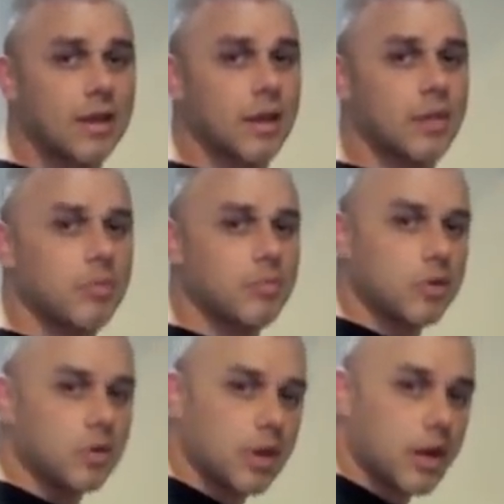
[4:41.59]
and
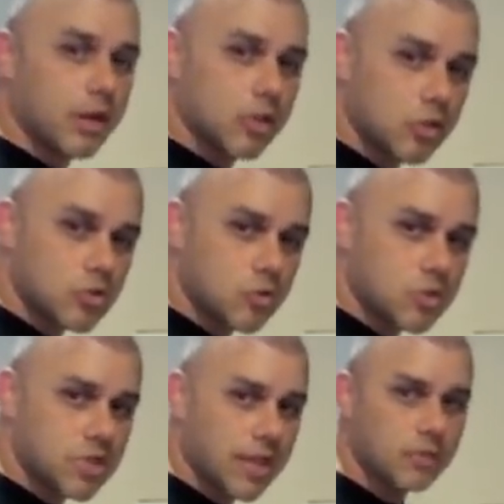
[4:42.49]
promote an unusual
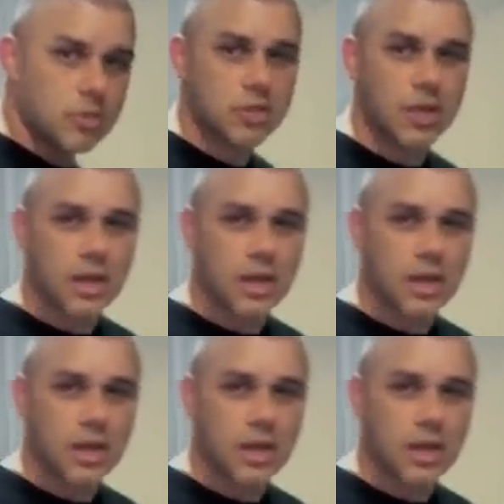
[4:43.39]
slouch.